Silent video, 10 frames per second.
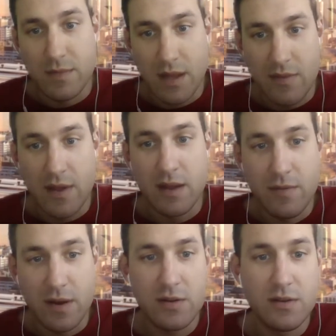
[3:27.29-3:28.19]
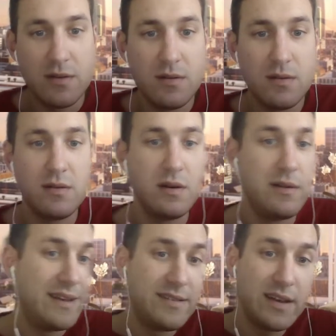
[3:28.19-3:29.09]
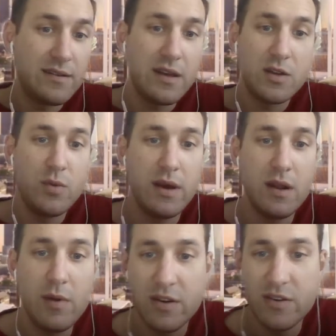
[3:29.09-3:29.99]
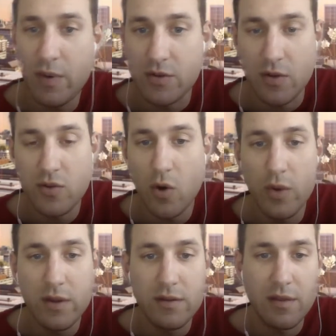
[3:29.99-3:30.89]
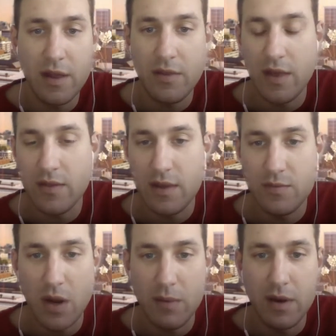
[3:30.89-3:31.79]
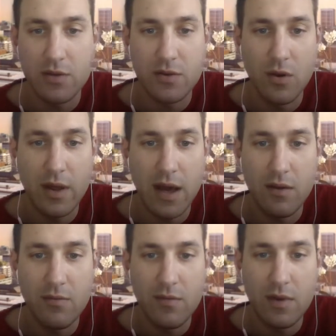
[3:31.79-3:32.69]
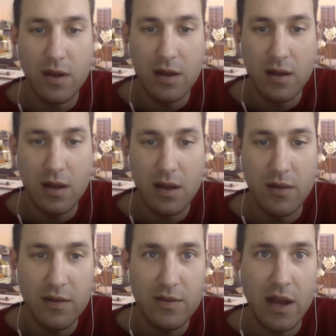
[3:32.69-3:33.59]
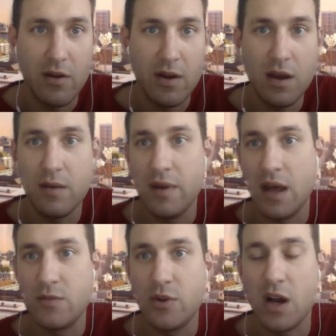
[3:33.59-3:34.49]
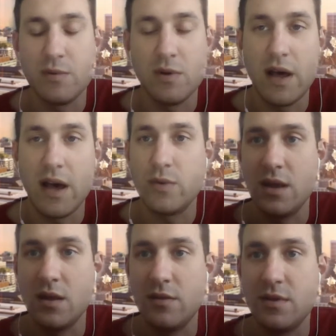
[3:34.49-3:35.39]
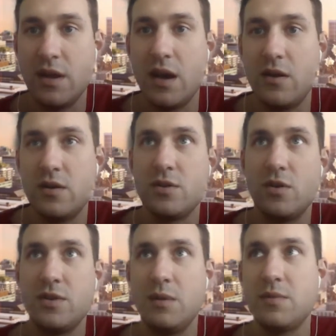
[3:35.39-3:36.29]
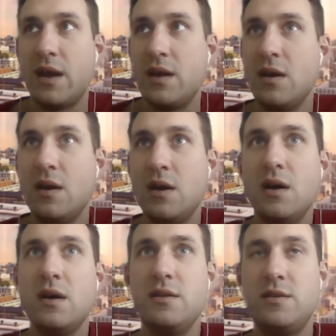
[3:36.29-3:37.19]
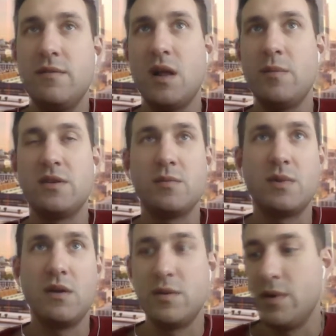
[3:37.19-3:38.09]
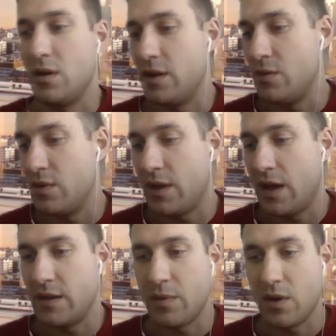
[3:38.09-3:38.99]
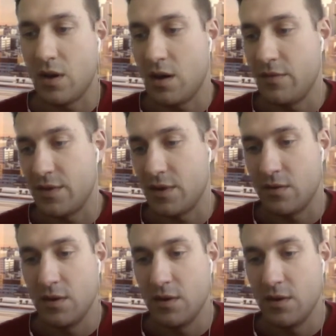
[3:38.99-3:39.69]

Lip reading: And then he finished, and then 6th last week in American Express. So there's no reason to think that he's probably going to slow down in this area. I mean, as we talked about last week, he lives in the area, so it seems like he's developing some comfortability with that type of golf. So